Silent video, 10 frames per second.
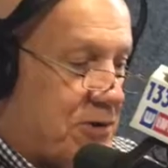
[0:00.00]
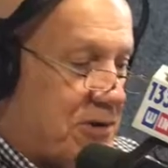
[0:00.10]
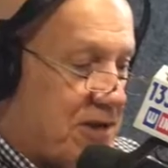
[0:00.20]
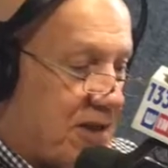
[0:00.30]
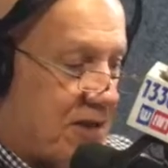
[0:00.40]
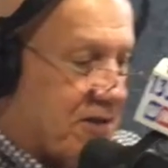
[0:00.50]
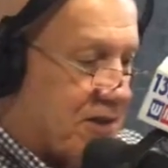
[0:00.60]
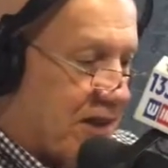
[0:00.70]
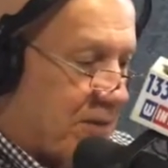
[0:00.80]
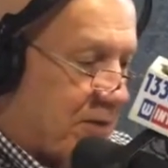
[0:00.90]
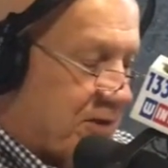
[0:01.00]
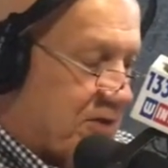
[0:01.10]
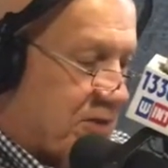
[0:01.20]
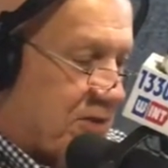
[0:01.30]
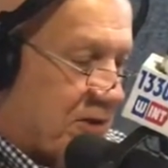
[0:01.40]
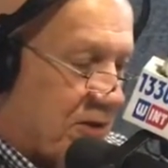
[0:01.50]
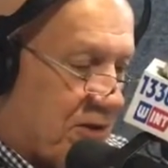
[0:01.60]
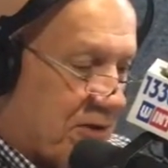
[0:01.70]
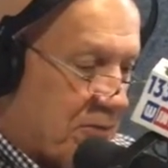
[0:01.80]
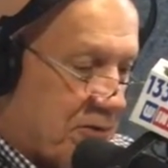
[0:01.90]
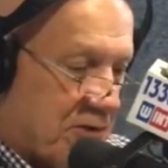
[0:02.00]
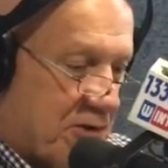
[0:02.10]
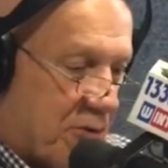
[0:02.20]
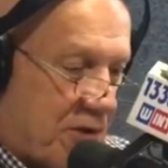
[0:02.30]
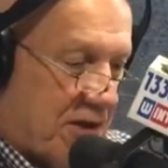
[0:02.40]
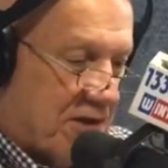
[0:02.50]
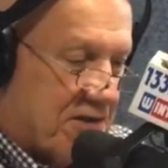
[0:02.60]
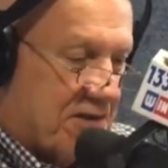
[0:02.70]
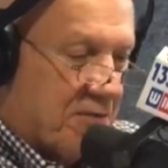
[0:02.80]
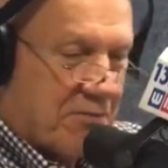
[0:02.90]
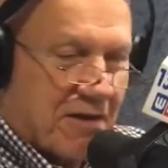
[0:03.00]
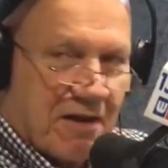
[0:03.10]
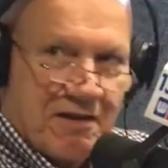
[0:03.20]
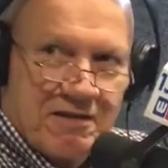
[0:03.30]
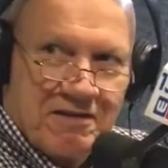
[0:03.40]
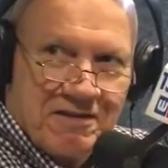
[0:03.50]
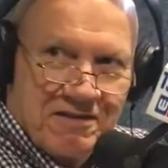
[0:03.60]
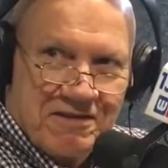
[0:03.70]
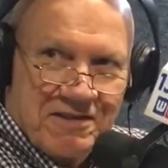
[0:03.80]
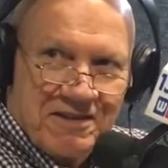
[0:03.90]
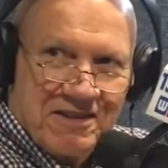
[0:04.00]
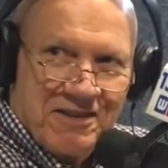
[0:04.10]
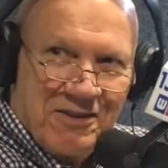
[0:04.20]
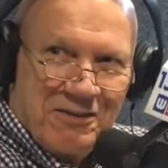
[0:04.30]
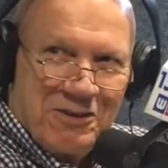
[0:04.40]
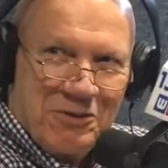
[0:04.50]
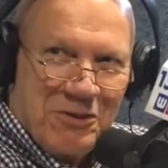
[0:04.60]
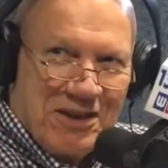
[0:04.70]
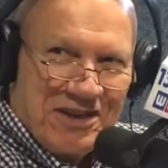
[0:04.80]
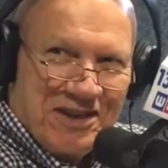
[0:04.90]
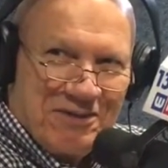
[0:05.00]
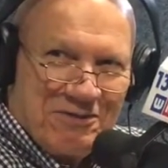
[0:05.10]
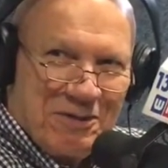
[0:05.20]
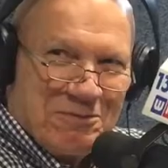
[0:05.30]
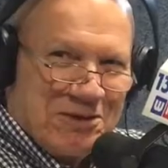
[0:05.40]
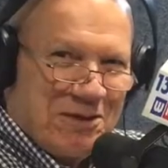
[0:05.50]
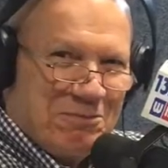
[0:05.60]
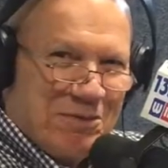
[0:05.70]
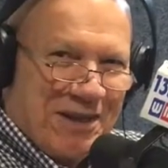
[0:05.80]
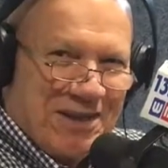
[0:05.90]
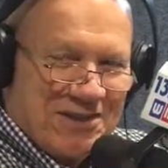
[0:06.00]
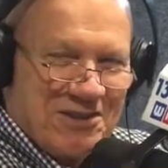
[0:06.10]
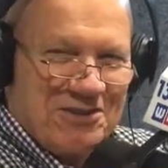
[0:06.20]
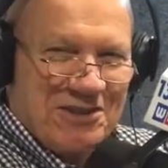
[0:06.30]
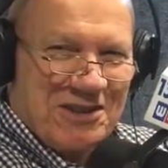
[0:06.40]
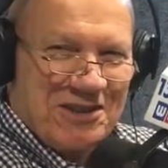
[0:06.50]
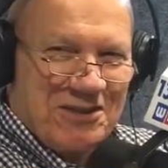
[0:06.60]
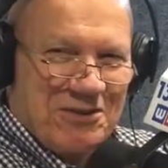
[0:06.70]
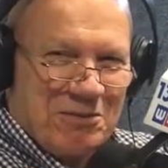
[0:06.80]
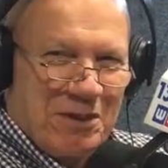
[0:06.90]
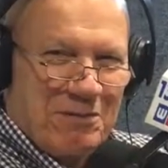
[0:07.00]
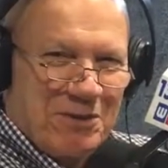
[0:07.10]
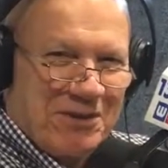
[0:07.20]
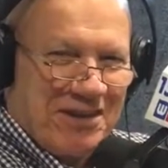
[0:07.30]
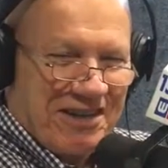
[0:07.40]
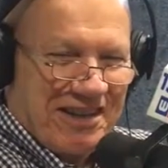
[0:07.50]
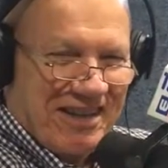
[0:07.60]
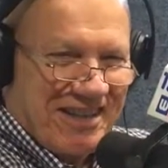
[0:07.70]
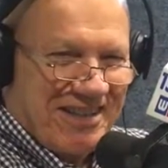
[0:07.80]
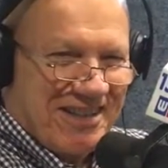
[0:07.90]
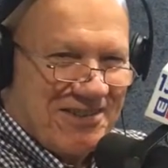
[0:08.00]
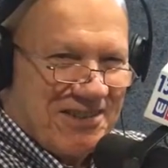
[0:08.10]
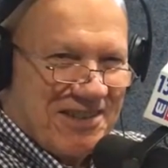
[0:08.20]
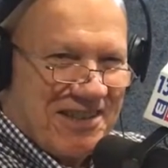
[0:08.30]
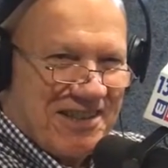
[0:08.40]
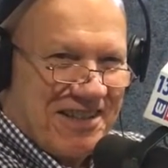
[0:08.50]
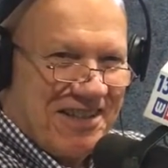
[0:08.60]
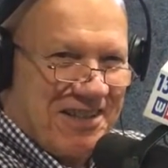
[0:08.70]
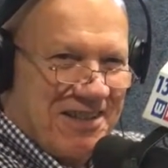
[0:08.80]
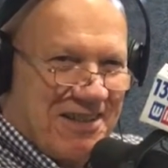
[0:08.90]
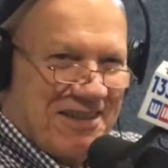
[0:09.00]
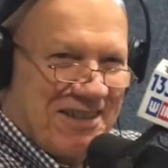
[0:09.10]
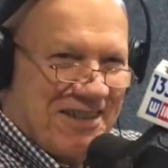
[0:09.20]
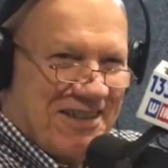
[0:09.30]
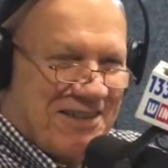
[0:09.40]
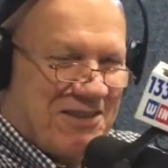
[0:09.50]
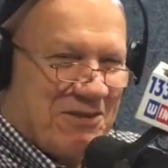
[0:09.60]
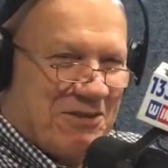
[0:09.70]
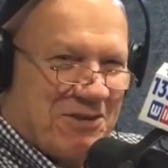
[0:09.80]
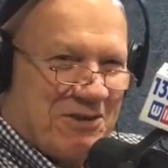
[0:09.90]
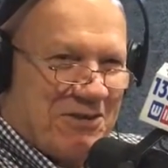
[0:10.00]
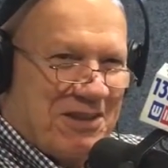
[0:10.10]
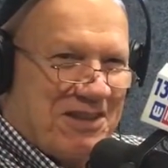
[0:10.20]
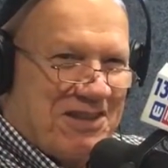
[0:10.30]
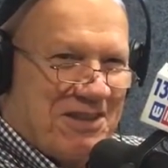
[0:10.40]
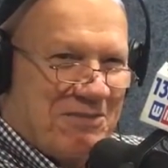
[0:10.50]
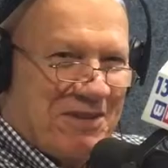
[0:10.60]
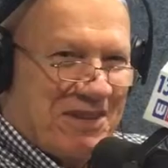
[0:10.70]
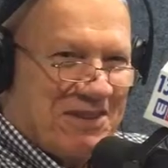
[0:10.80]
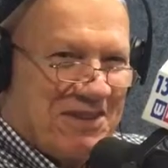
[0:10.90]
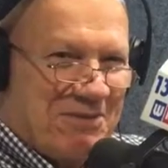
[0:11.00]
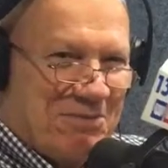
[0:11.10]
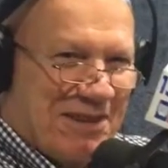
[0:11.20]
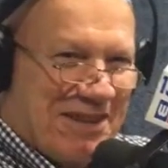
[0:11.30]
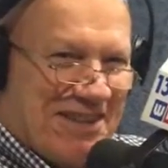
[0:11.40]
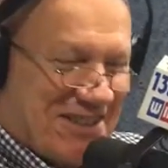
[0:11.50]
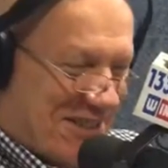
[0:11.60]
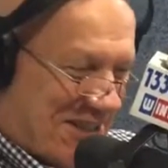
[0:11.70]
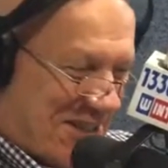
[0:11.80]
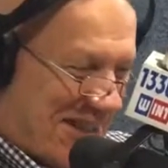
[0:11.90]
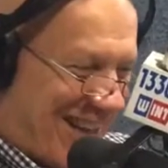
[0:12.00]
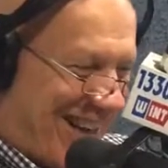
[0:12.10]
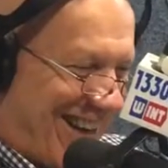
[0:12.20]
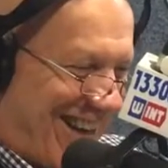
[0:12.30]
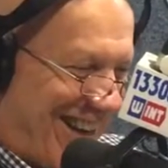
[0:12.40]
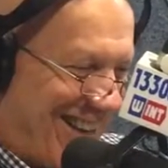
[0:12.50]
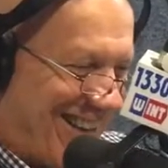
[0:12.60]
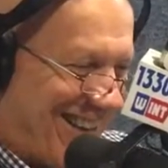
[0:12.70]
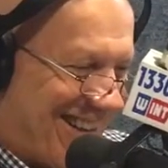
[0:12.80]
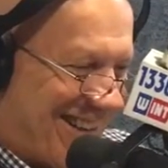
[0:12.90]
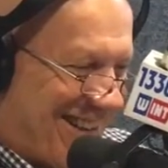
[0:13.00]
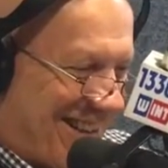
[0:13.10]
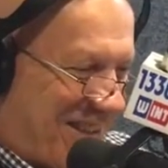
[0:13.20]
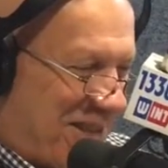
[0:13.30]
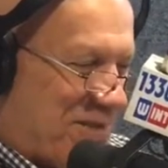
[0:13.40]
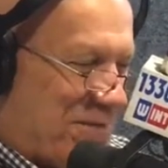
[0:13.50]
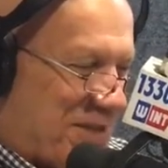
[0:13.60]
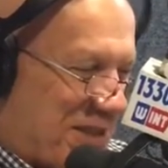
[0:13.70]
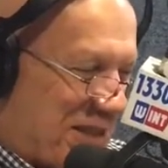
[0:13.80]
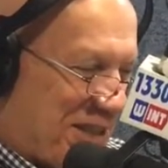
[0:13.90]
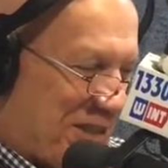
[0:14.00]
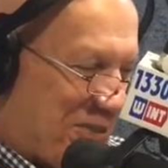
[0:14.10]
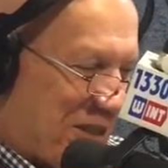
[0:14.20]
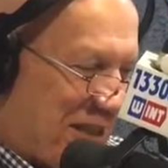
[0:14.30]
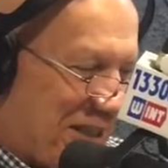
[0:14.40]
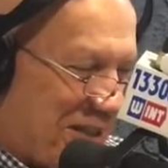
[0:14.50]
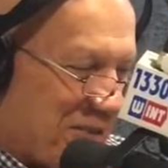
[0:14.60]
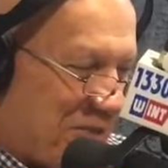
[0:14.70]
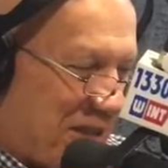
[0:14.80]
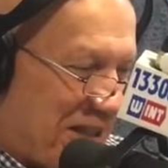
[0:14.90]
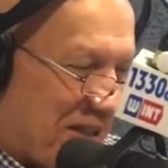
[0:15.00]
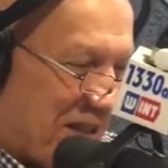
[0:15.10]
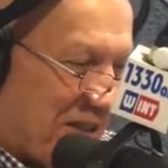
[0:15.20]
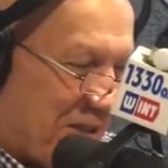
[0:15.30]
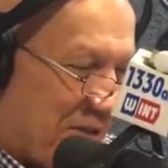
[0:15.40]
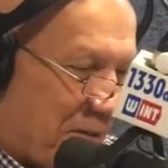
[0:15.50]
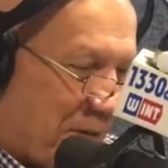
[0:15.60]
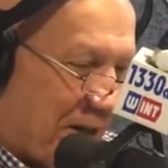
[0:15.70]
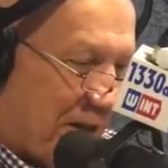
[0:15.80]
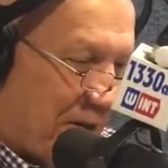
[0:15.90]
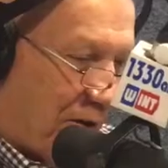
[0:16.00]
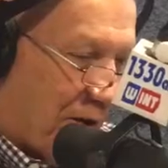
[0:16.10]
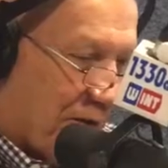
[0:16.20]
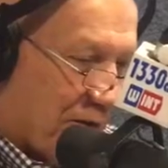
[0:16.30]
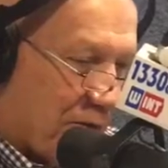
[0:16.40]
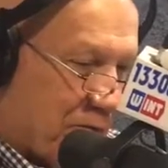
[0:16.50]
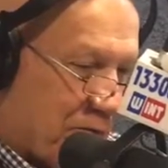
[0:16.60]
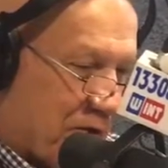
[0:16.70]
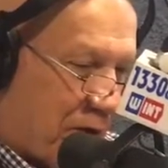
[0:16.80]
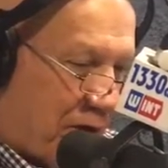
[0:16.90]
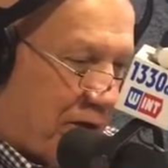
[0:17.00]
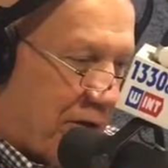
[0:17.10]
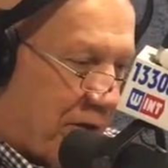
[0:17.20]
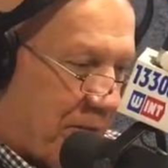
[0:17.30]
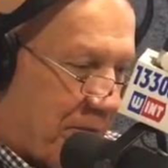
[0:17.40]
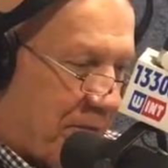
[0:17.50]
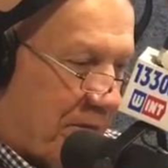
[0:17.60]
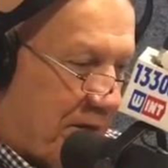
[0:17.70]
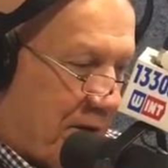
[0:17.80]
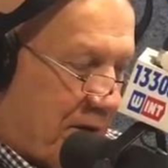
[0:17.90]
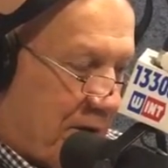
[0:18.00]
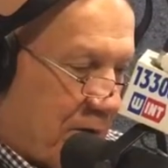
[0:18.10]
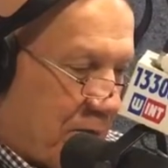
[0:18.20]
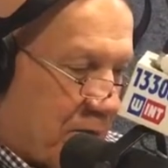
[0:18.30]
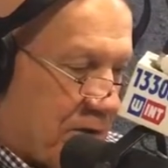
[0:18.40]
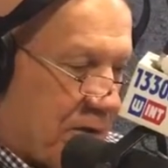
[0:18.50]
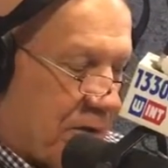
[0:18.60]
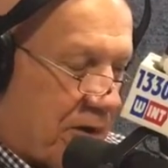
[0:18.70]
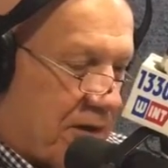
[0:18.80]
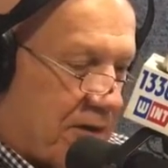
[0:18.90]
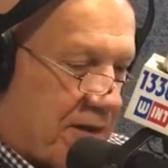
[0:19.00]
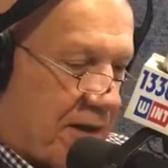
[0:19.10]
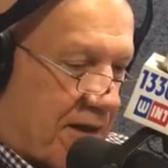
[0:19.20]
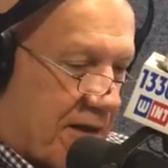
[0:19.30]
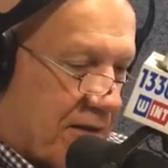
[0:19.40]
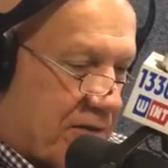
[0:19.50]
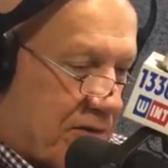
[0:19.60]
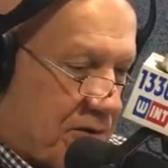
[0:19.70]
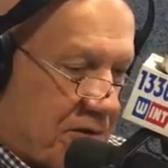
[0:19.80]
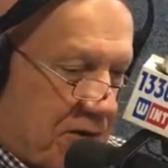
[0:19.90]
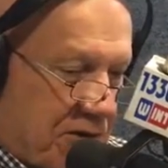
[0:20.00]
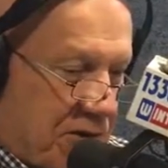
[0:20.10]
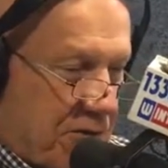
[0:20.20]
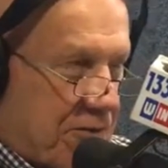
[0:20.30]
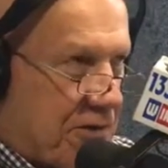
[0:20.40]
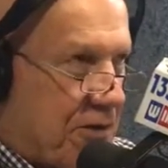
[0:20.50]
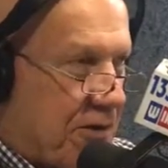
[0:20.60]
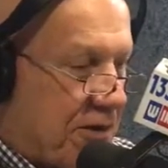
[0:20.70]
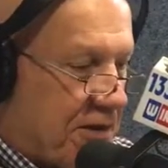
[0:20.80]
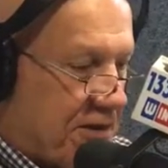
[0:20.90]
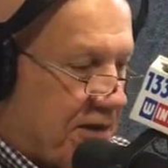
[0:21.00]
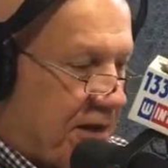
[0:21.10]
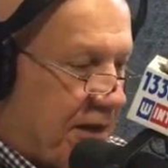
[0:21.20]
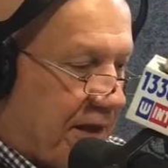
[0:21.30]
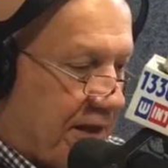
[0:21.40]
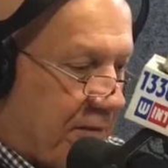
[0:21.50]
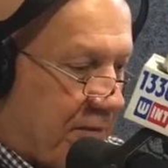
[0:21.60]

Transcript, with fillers: usually starts, them, as you know. I'm usually reading something. Uh, over the weekend from some place, usually a newspaper, online. That's a, you know, that's a good place. Good place to start. Something to, from place. something someplace. and this particular weekend, I was reading an article by an author whose daughter was going to college, and she was going to study